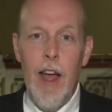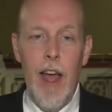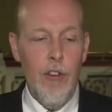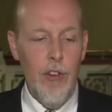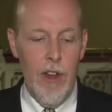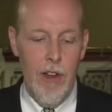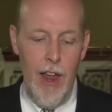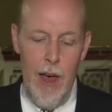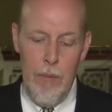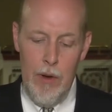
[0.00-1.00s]
actually
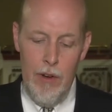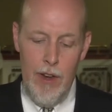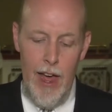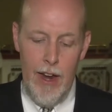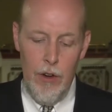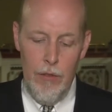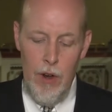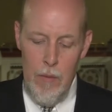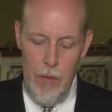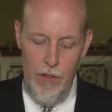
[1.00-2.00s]
tagged a
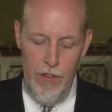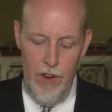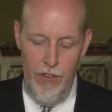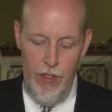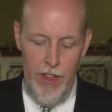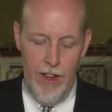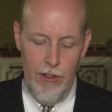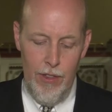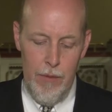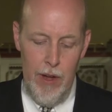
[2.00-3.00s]
number of different
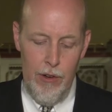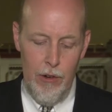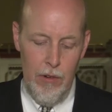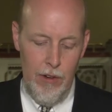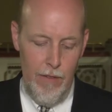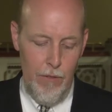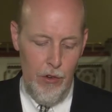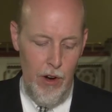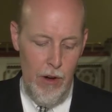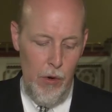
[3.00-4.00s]
things in the budget, which I'm
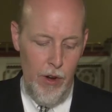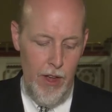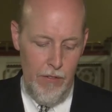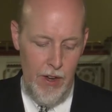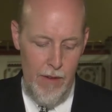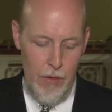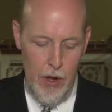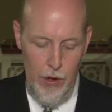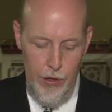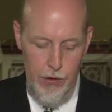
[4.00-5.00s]
sure I won't have time to
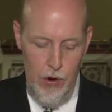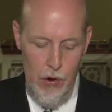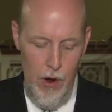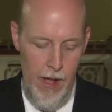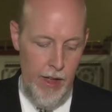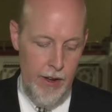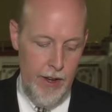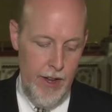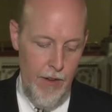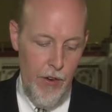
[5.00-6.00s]
go through
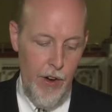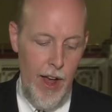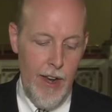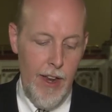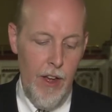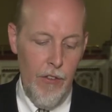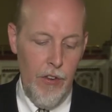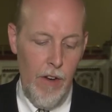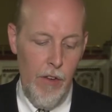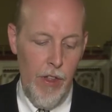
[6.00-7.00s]
to give you an idea of
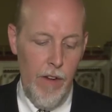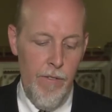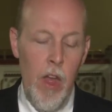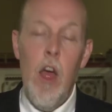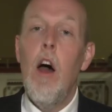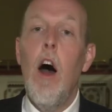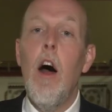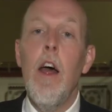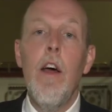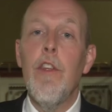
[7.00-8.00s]
some of them.
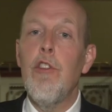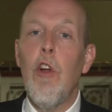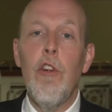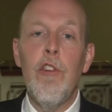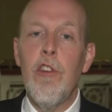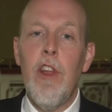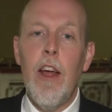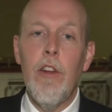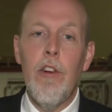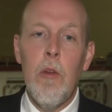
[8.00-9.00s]
The Soldiers,
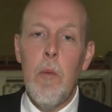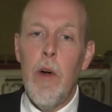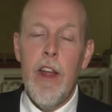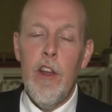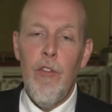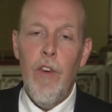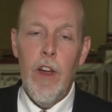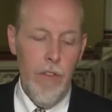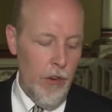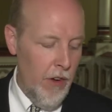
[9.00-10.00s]
Sailors, and Marines
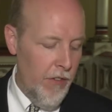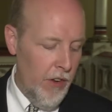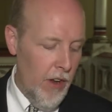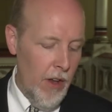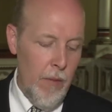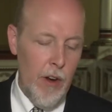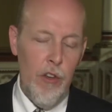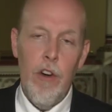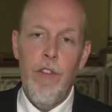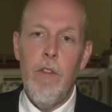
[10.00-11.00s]
Fund, which we've
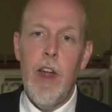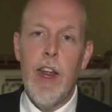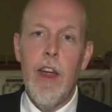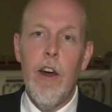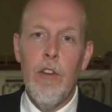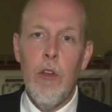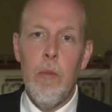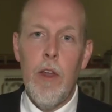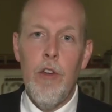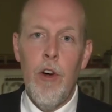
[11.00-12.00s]
administered for many years, has
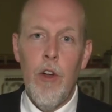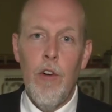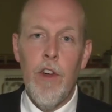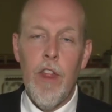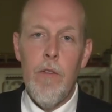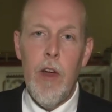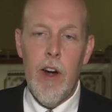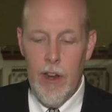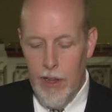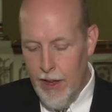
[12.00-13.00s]
been turned over to the
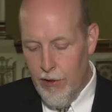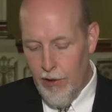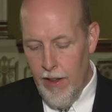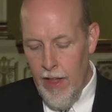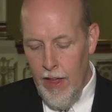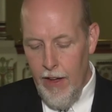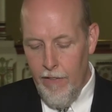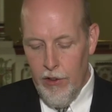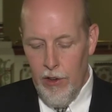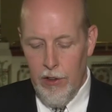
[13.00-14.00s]
American Legion. It
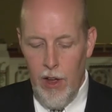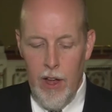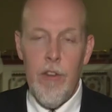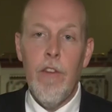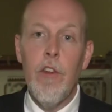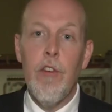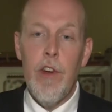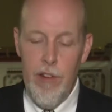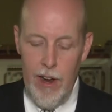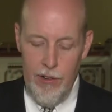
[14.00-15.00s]
was discussed, it was
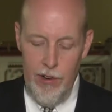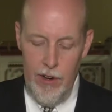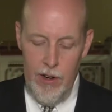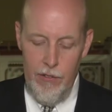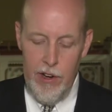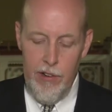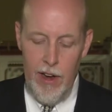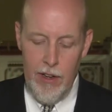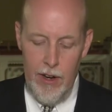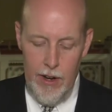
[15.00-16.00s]

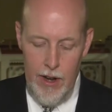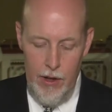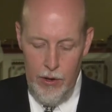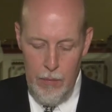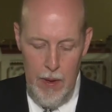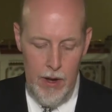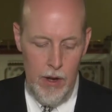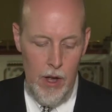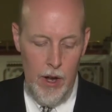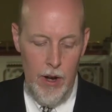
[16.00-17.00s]
rejected, and now it's been
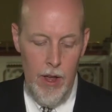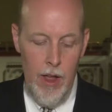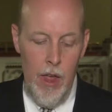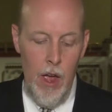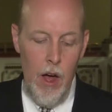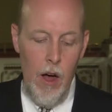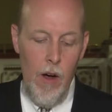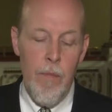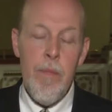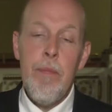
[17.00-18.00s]
done.
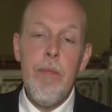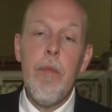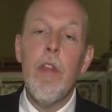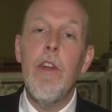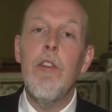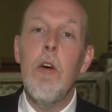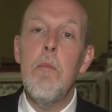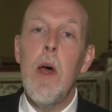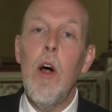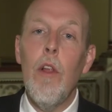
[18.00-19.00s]
There's
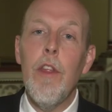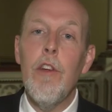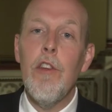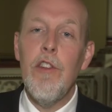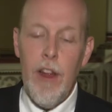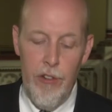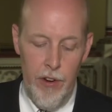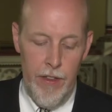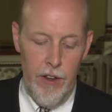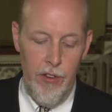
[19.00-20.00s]
a
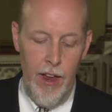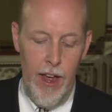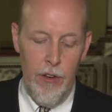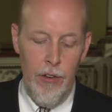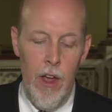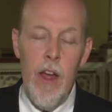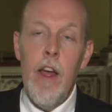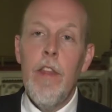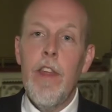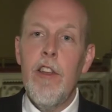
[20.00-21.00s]
section that says
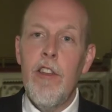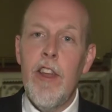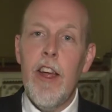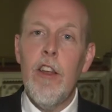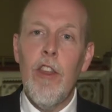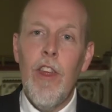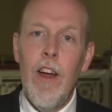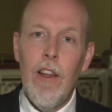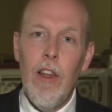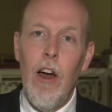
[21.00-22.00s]
the sixth
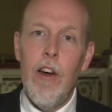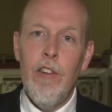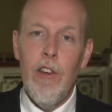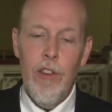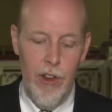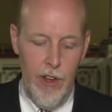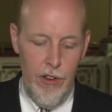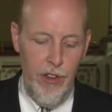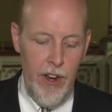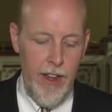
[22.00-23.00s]
largest
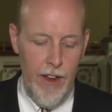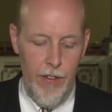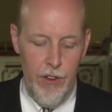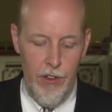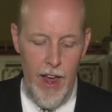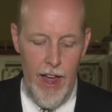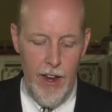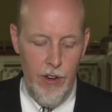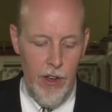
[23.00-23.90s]
city in the state,